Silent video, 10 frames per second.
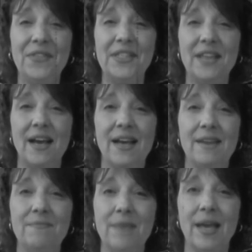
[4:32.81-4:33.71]
the
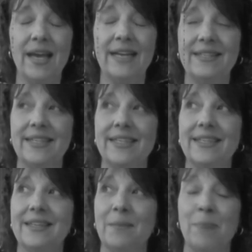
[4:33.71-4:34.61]
time, and I
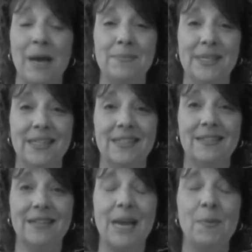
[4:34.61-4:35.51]
did a
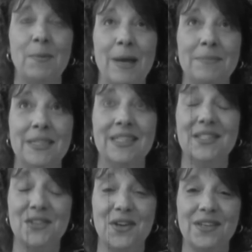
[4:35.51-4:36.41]
couple Bob
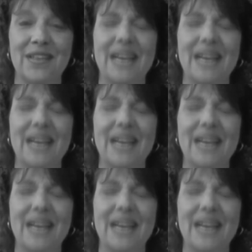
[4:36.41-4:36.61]
Dylan songs.